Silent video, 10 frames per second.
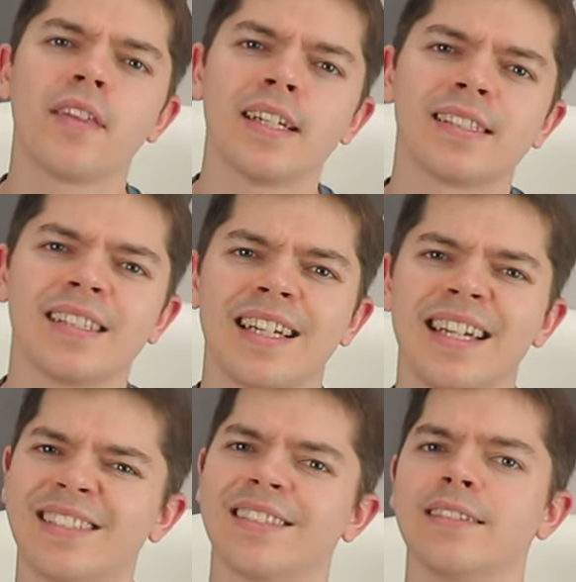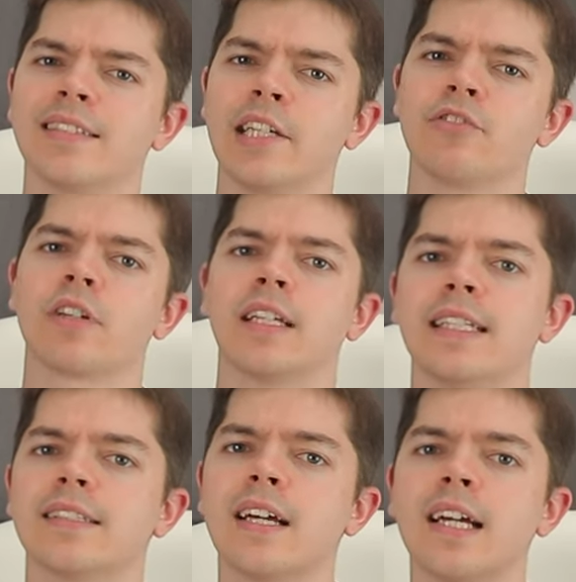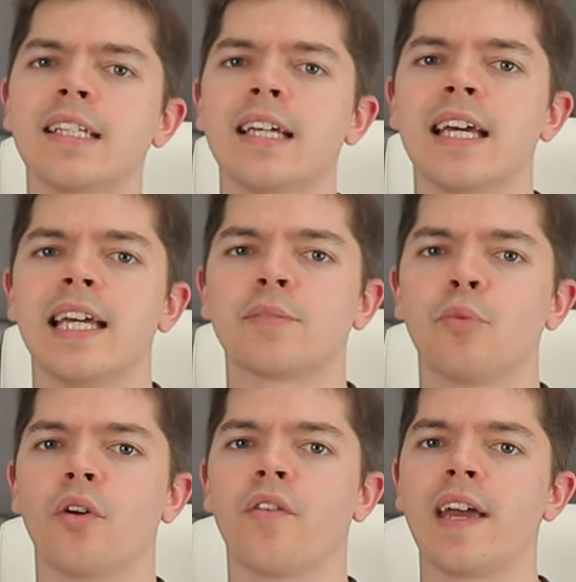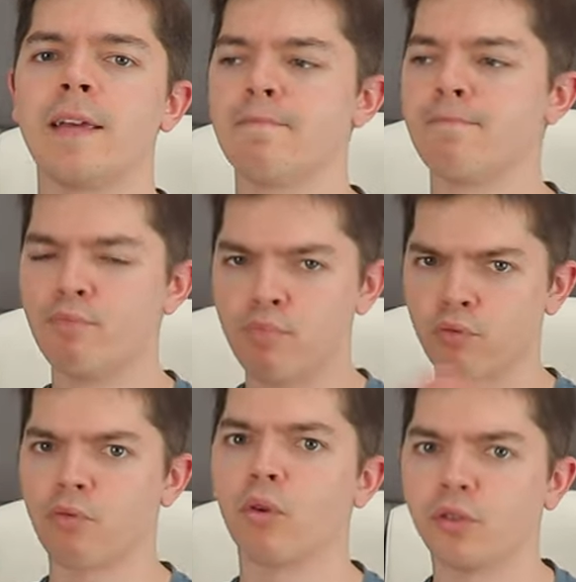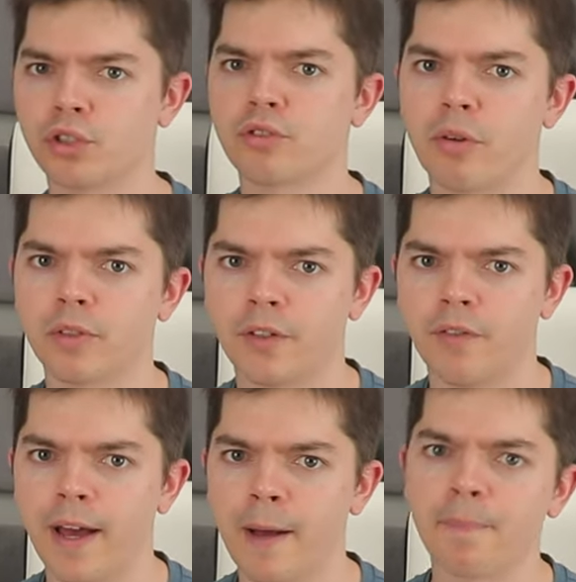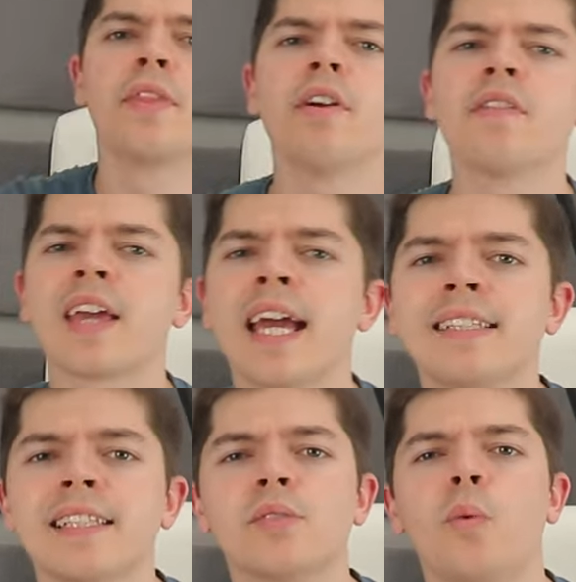this isn't intricately designed, it's more of a broad strokes affair. The rear of the case is